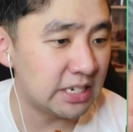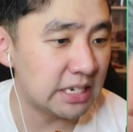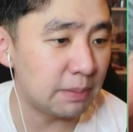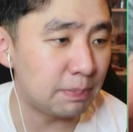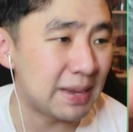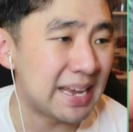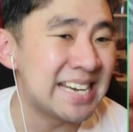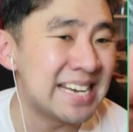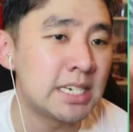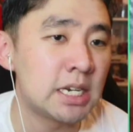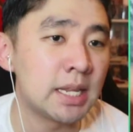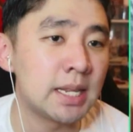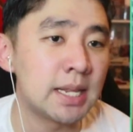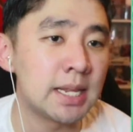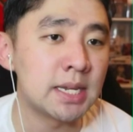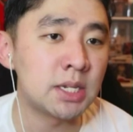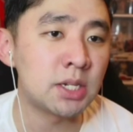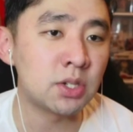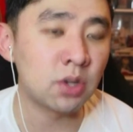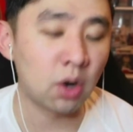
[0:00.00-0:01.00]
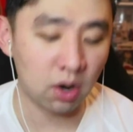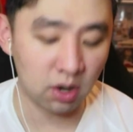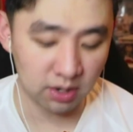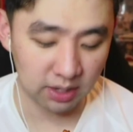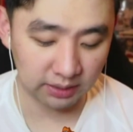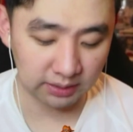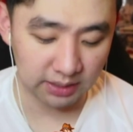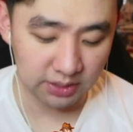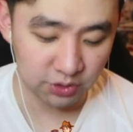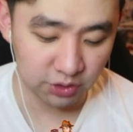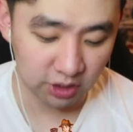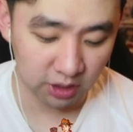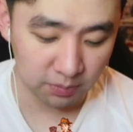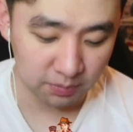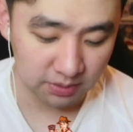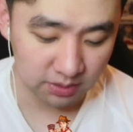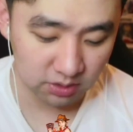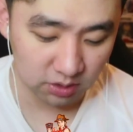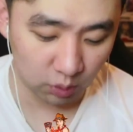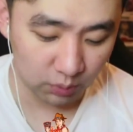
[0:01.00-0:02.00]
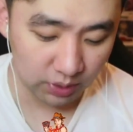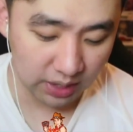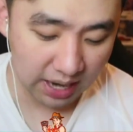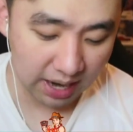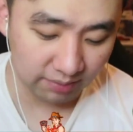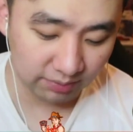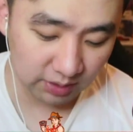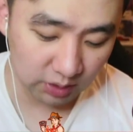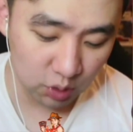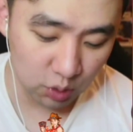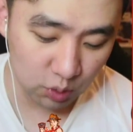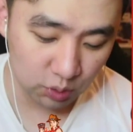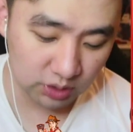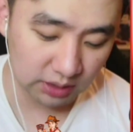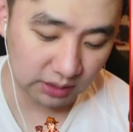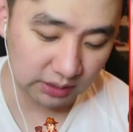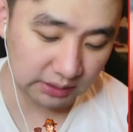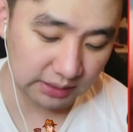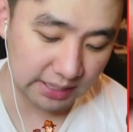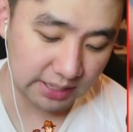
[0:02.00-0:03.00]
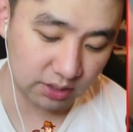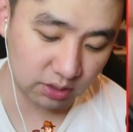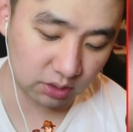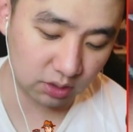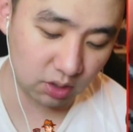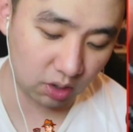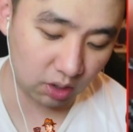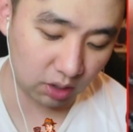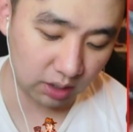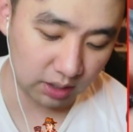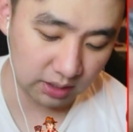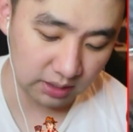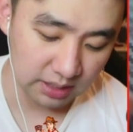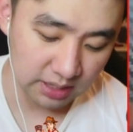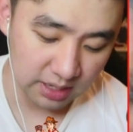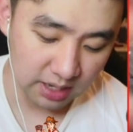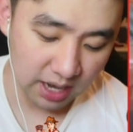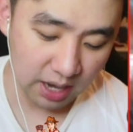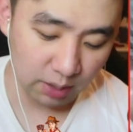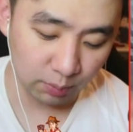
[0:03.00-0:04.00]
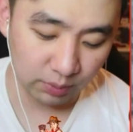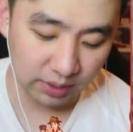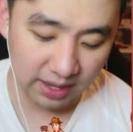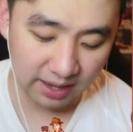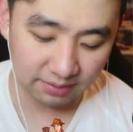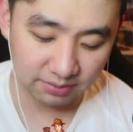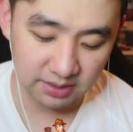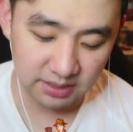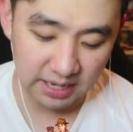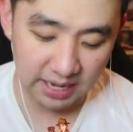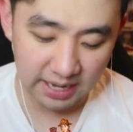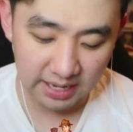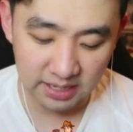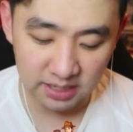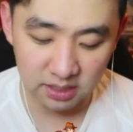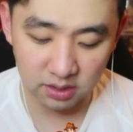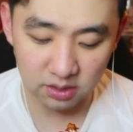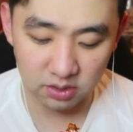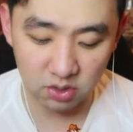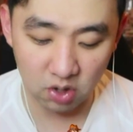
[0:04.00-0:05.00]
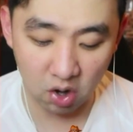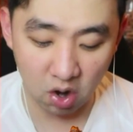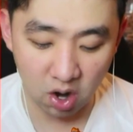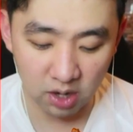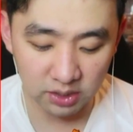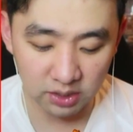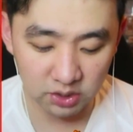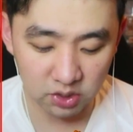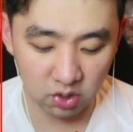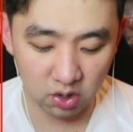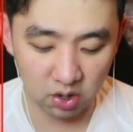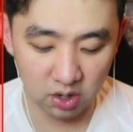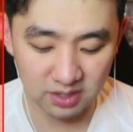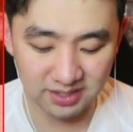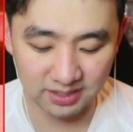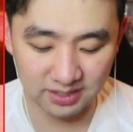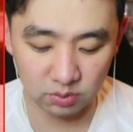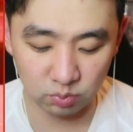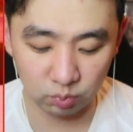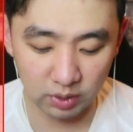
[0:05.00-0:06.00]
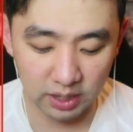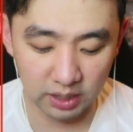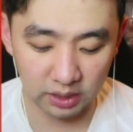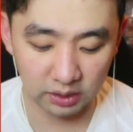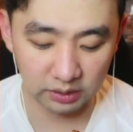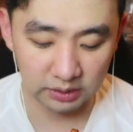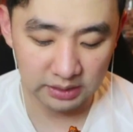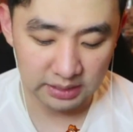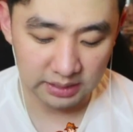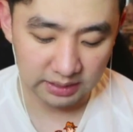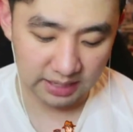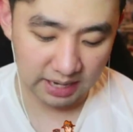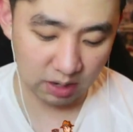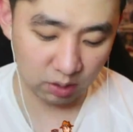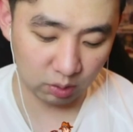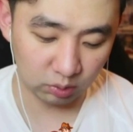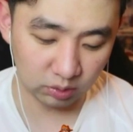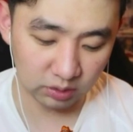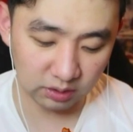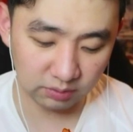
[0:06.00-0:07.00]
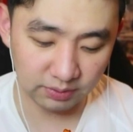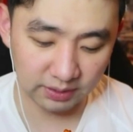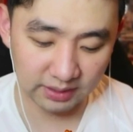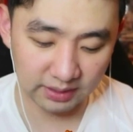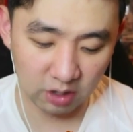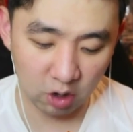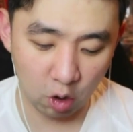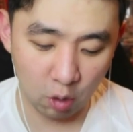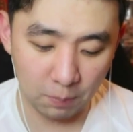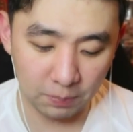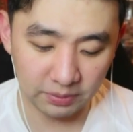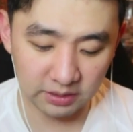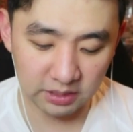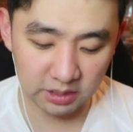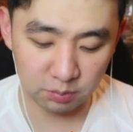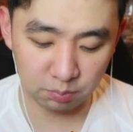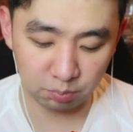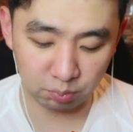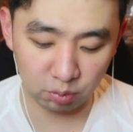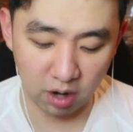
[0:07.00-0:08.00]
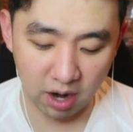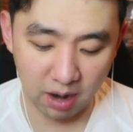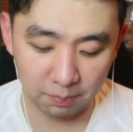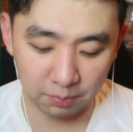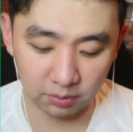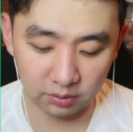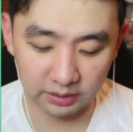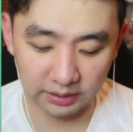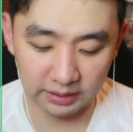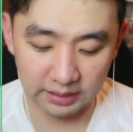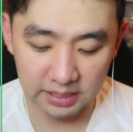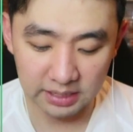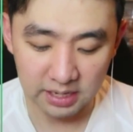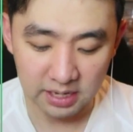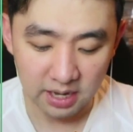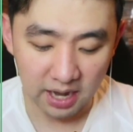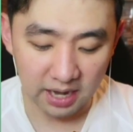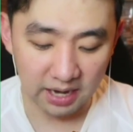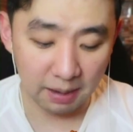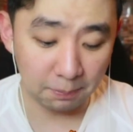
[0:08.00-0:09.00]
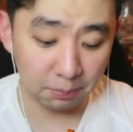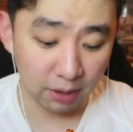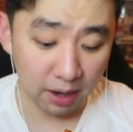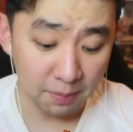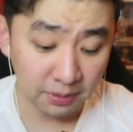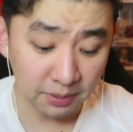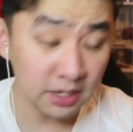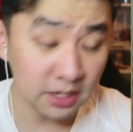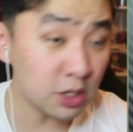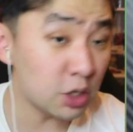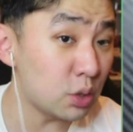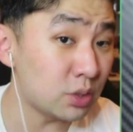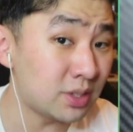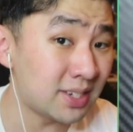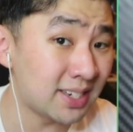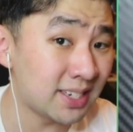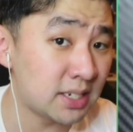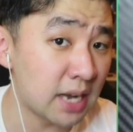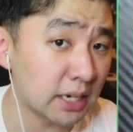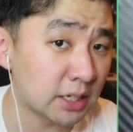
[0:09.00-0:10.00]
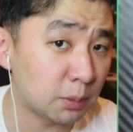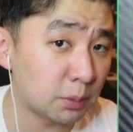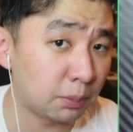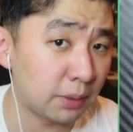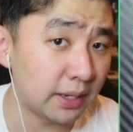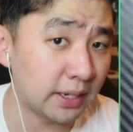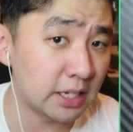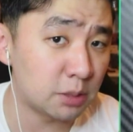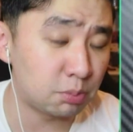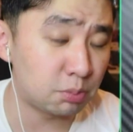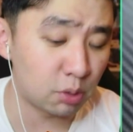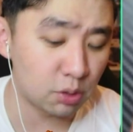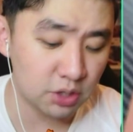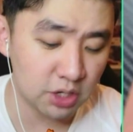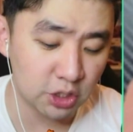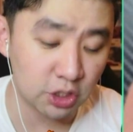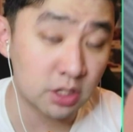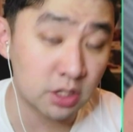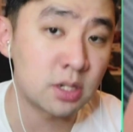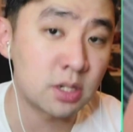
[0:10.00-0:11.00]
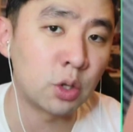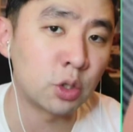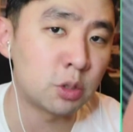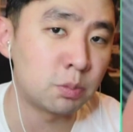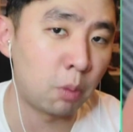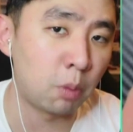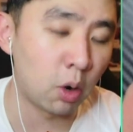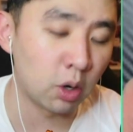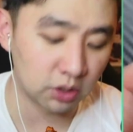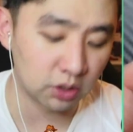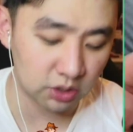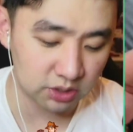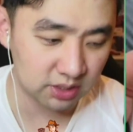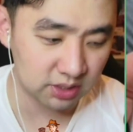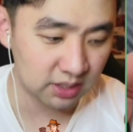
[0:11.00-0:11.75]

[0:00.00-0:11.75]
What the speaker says: into this starter deck, ladies and gentlemen. So we have the UTA leader card, and we have 10 Dawn cards as well. Now, only if I can open this properly, and I'm probably going to use this deck to play against Prodigious, no spoilers,